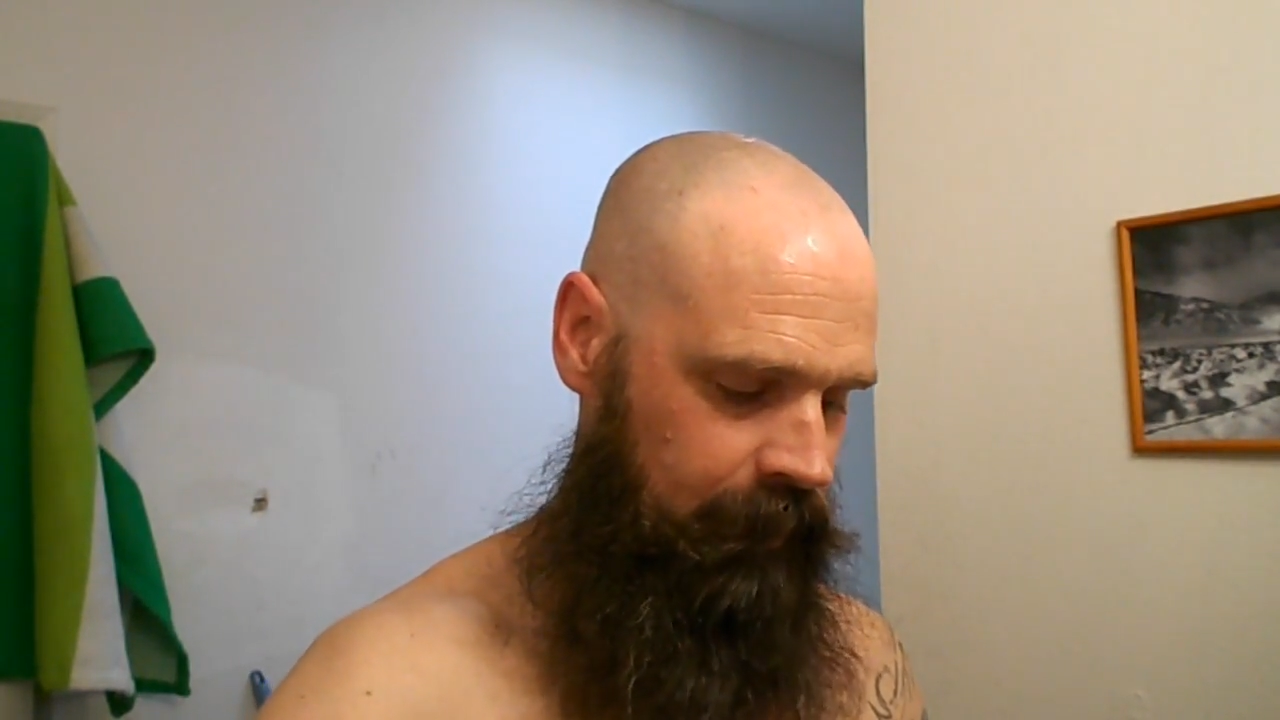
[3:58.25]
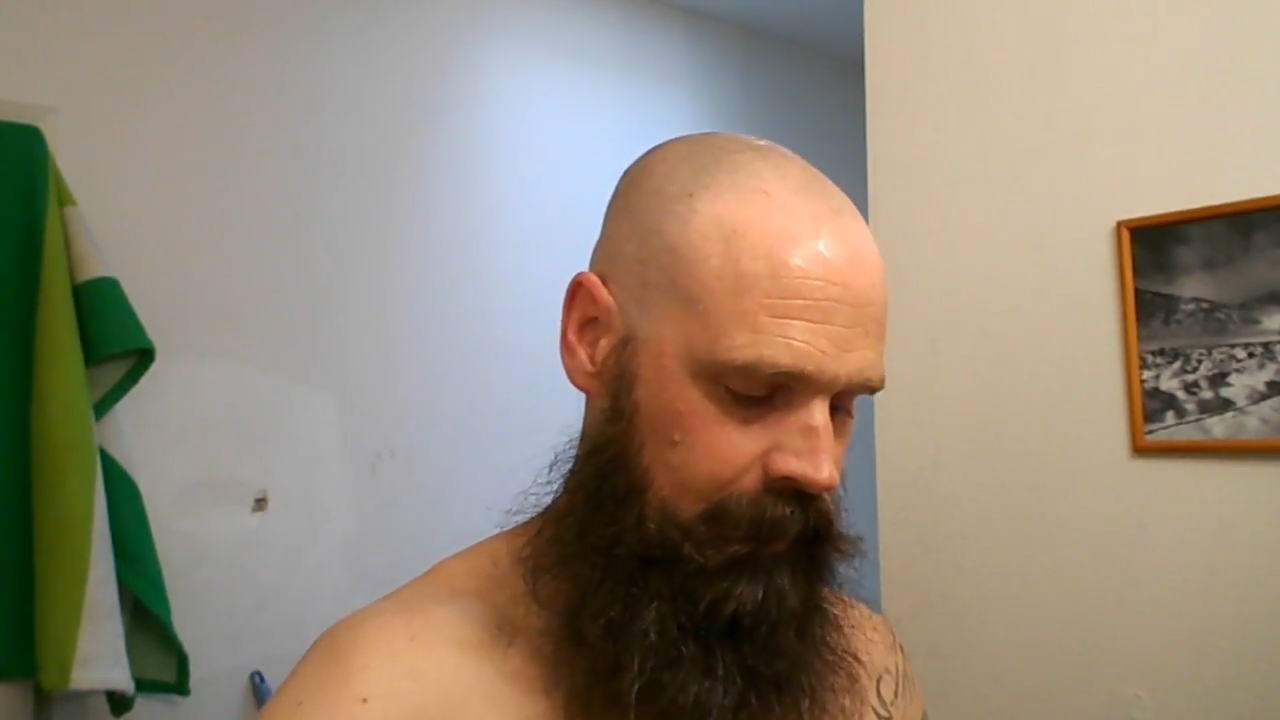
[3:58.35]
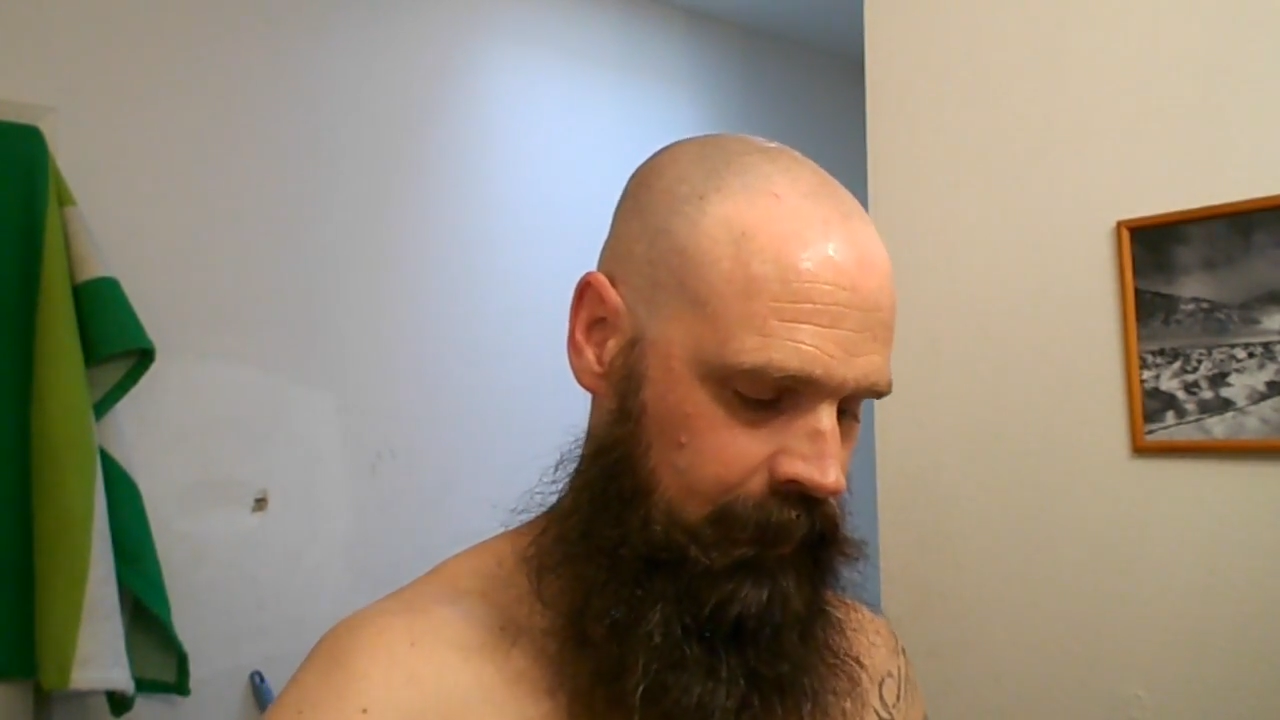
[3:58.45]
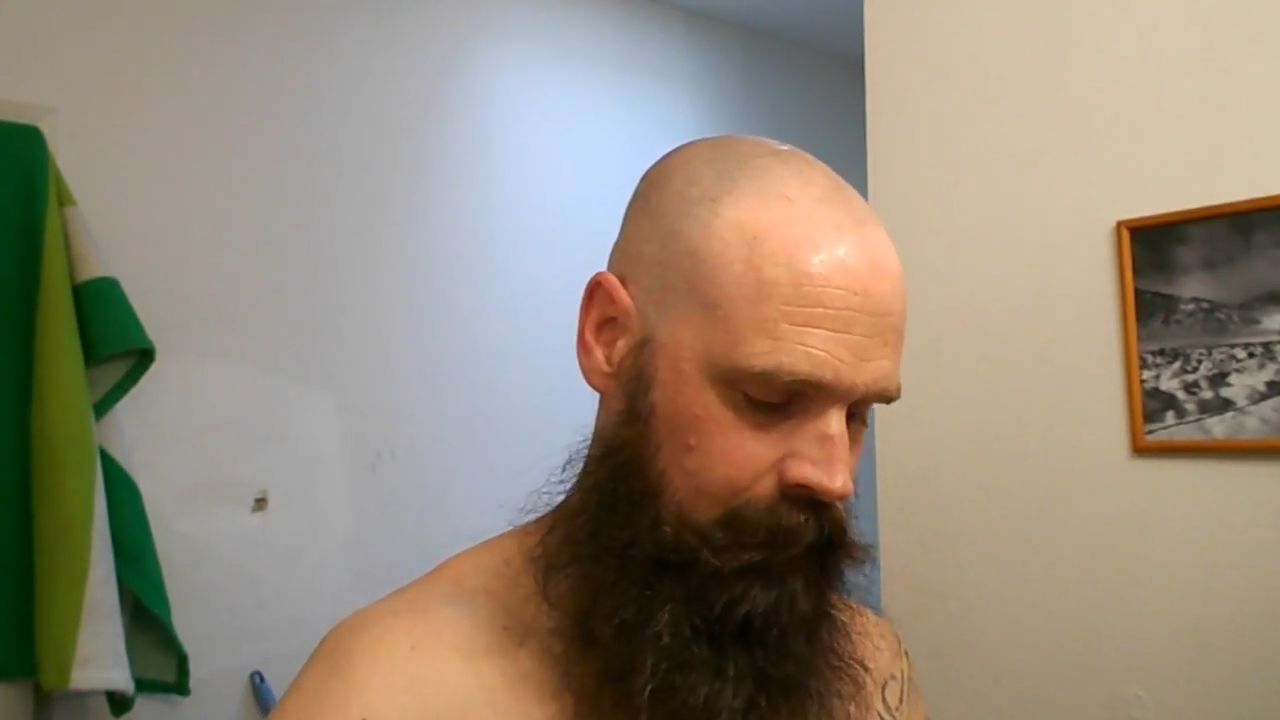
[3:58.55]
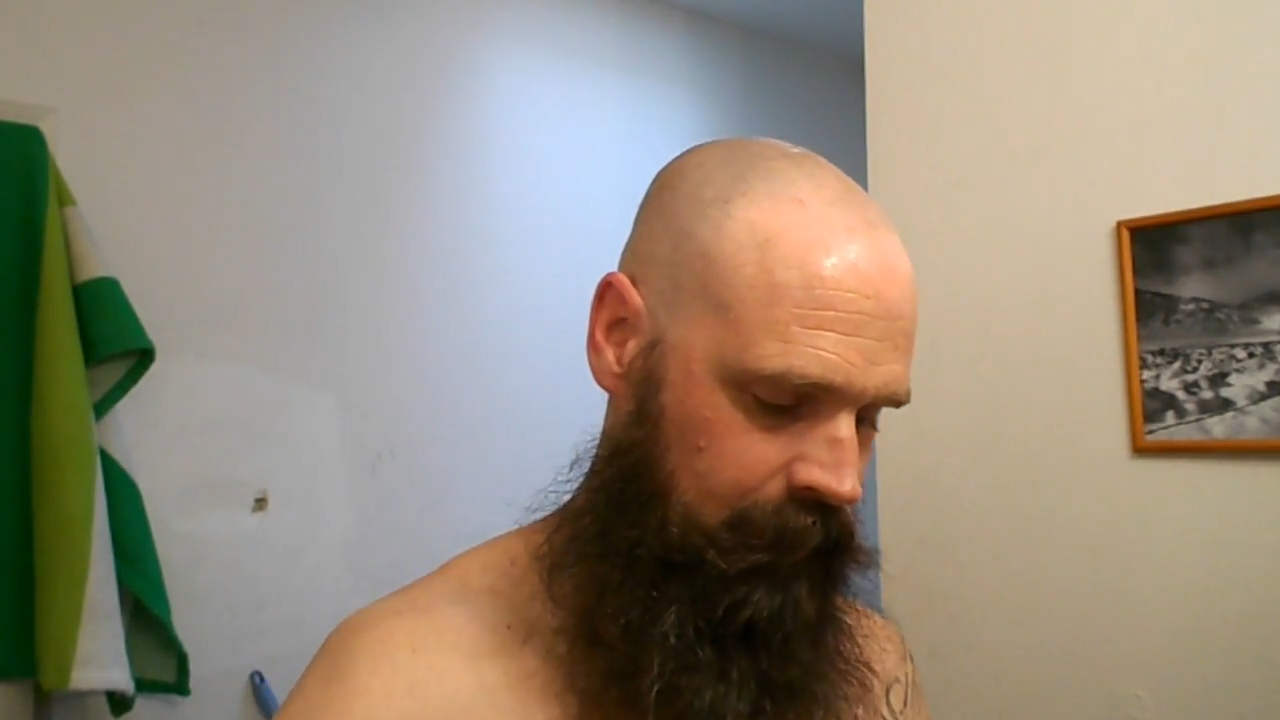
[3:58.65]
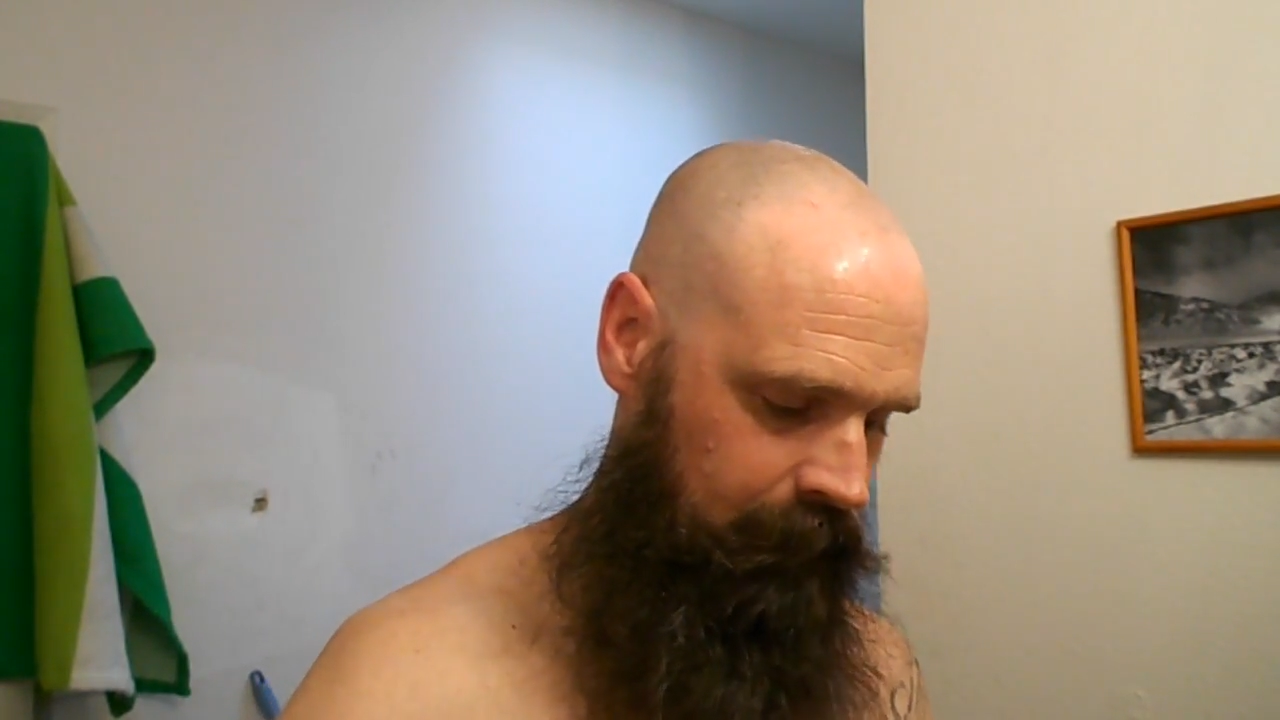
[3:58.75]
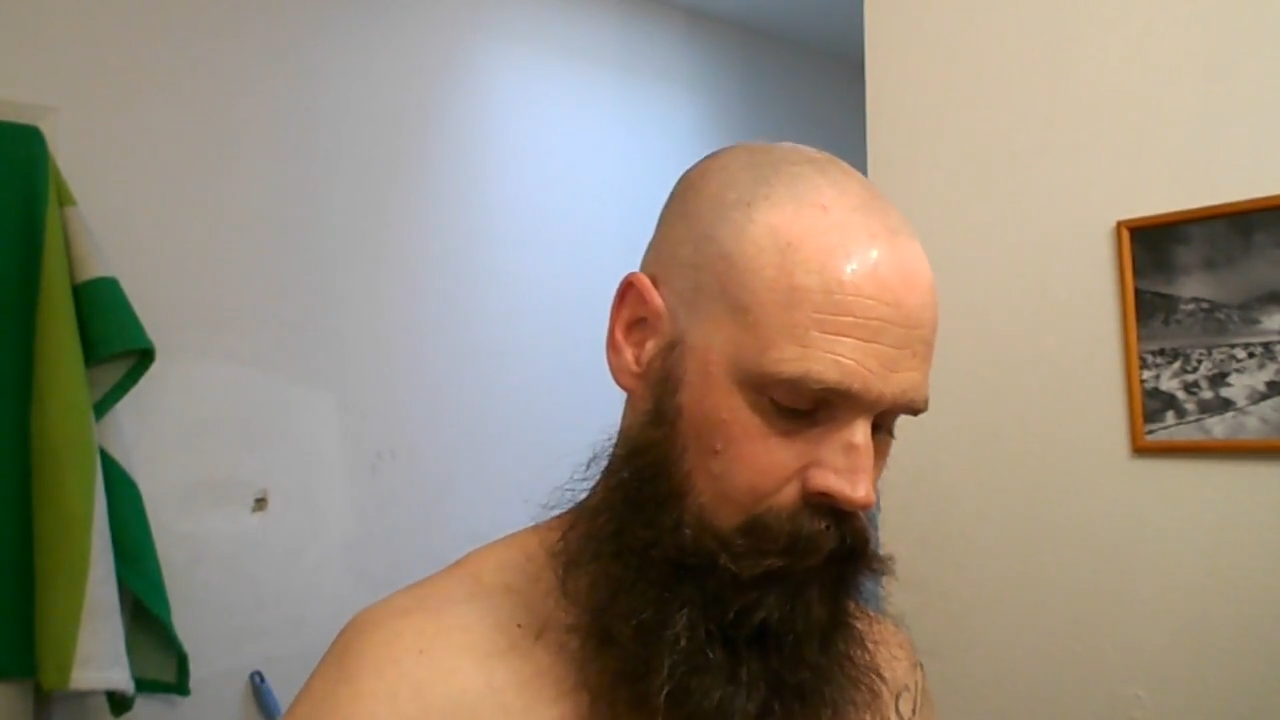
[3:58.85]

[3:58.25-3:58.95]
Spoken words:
but this has been